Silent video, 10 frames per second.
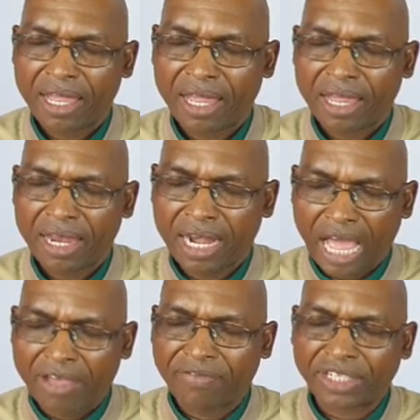A
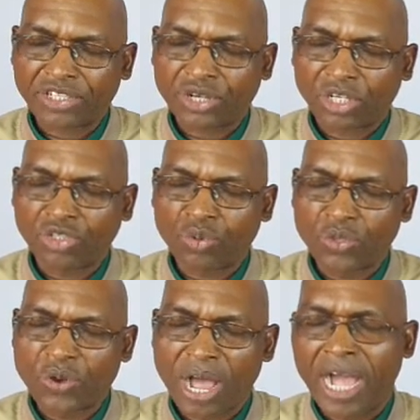life that shows who
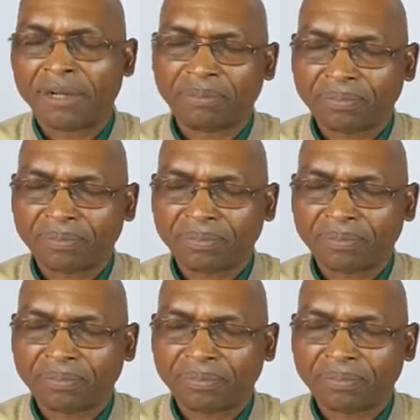you are.